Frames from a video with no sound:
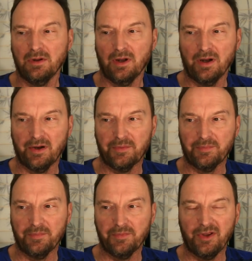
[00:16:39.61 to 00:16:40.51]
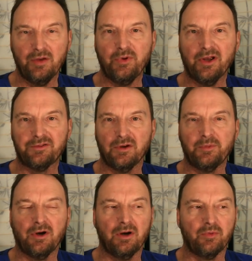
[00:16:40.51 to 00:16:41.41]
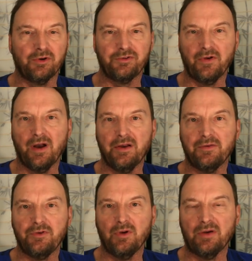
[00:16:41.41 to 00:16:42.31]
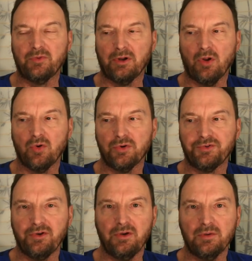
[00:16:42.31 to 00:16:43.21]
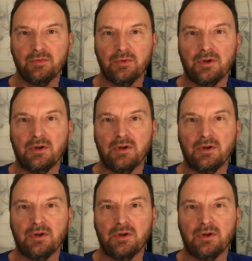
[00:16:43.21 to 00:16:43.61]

Um, Kiwi SDR works fine if you have one local to you.